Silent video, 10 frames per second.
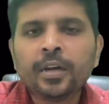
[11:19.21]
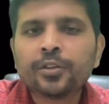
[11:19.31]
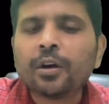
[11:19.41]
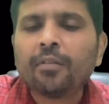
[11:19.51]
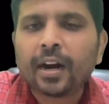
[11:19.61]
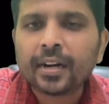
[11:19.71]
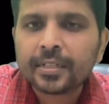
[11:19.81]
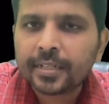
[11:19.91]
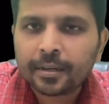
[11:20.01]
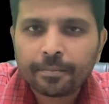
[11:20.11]
So what
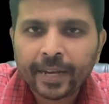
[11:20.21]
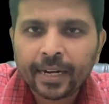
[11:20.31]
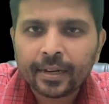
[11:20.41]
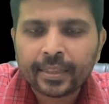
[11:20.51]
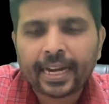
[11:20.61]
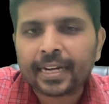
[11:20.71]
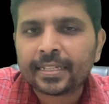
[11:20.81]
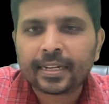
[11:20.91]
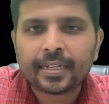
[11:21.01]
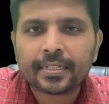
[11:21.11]
does it mean? The
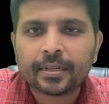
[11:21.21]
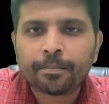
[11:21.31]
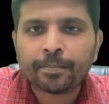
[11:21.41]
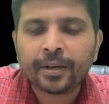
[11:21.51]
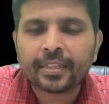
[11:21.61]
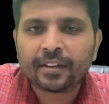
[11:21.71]
answer is simple.